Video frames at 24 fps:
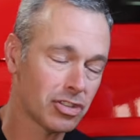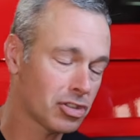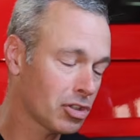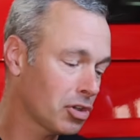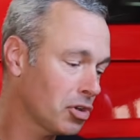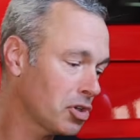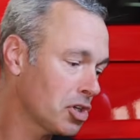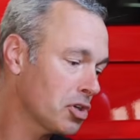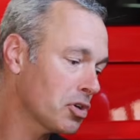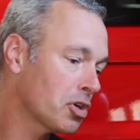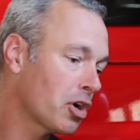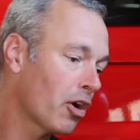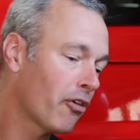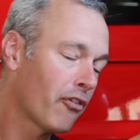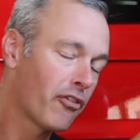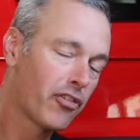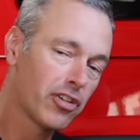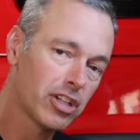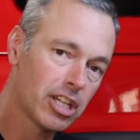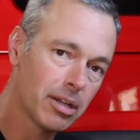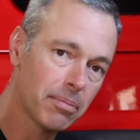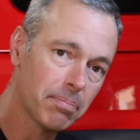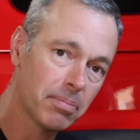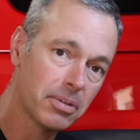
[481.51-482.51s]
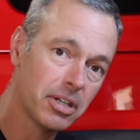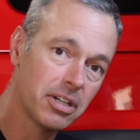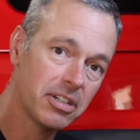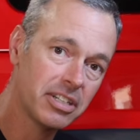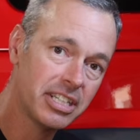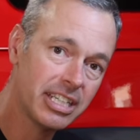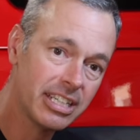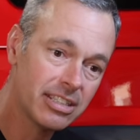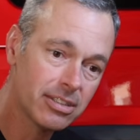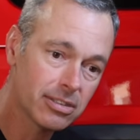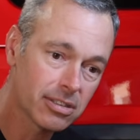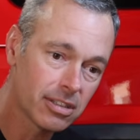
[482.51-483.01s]
So you go fill up your
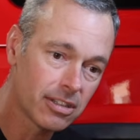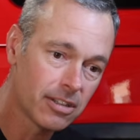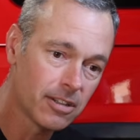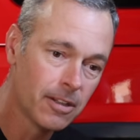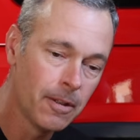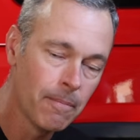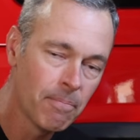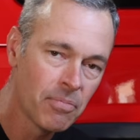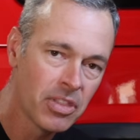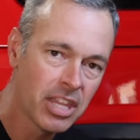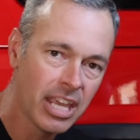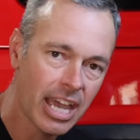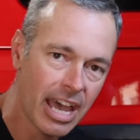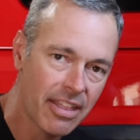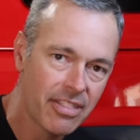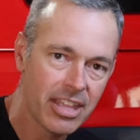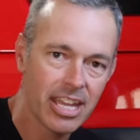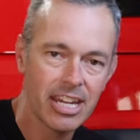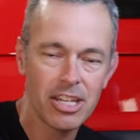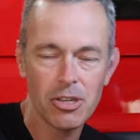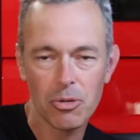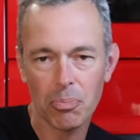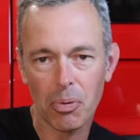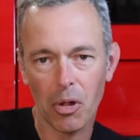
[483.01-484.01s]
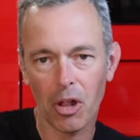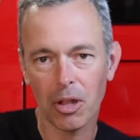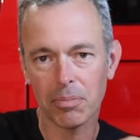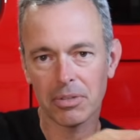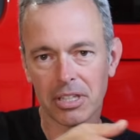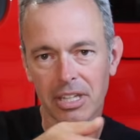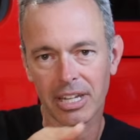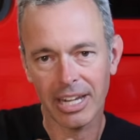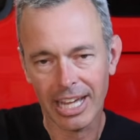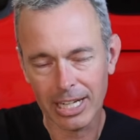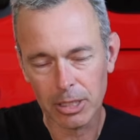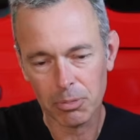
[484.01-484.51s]
diesel, and then you pull up
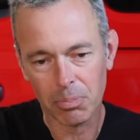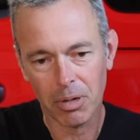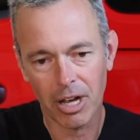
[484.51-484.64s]
to the next